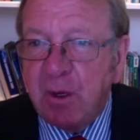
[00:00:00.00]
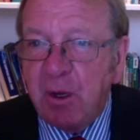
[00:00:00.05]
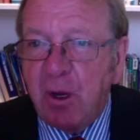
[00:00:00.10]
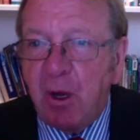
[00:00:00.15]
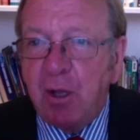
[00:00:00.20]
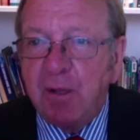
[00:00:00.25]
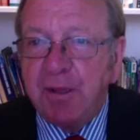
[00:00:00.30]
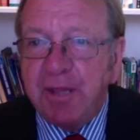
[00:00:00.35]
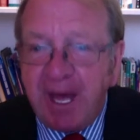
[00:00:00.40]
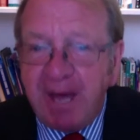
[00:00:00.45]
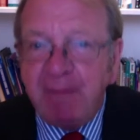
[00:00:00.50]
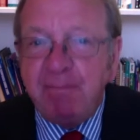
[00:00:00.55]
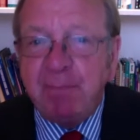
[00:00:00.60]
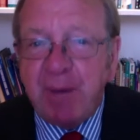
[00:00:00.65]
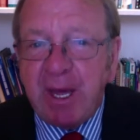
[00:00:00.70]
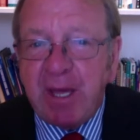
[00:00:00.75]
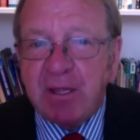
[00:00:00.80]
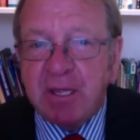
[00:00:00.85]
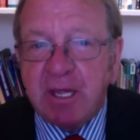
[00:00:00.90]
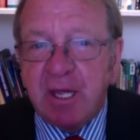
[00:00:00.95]
On that
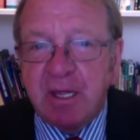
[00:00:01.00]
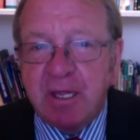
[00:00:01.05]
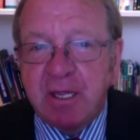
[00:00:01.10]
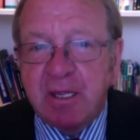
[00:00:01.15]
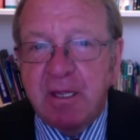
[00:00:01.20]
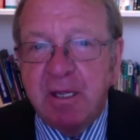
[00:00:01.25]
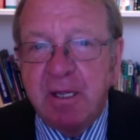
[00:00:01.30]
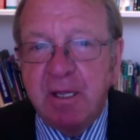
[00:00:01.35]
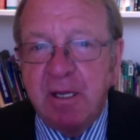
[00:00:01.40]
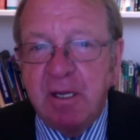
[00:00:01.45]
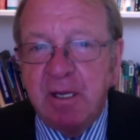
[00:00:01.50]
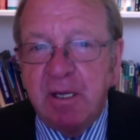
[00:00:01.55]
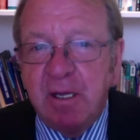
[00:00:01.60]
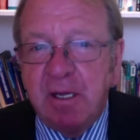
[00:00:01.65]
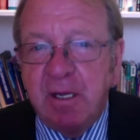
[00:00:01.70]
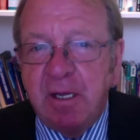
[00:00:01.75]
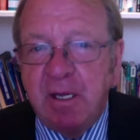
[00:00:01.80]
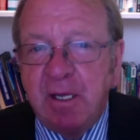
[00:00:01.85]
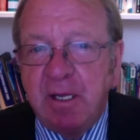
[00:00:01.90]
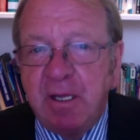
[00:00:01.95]
basis,
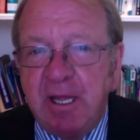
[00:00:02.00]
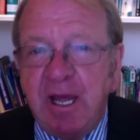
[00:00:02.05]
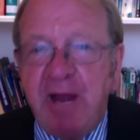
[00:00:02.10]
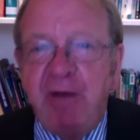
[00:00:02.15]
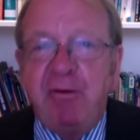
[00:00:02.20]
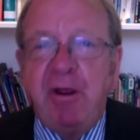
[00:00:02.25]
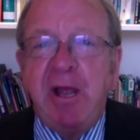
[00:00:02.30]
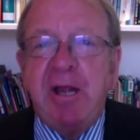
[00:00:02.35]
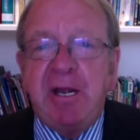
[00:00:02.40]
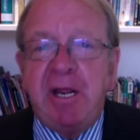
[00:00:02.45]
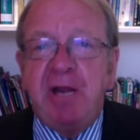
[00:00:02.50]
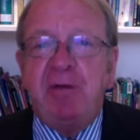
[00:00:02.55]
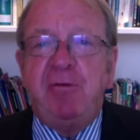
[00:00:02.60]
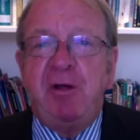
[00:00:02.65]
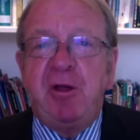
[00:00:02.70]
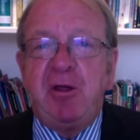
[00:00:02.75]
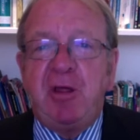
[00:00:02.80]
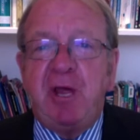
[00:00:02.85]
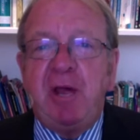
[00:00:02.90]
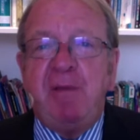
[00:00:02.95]
the Iranian
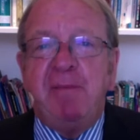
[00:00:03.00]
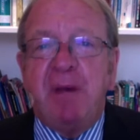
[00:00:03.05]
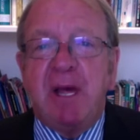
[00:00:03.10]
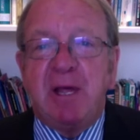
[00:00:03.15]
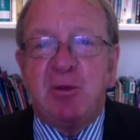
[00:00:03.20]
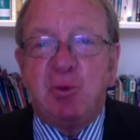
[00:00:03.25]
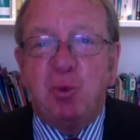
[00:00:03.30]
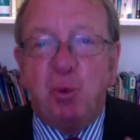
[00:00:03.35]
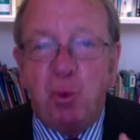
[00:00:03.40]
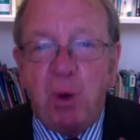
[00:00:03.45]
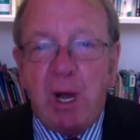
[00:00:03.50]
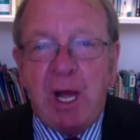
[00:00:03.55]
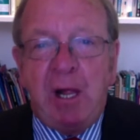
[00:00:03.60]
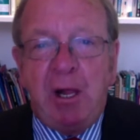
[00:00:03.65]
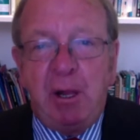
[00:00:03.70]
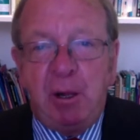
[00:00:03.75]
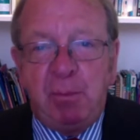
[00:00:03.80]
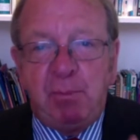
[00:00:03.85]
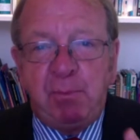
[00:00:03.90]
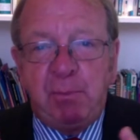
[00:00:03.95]
regime is
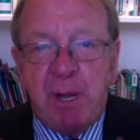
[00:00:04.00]
well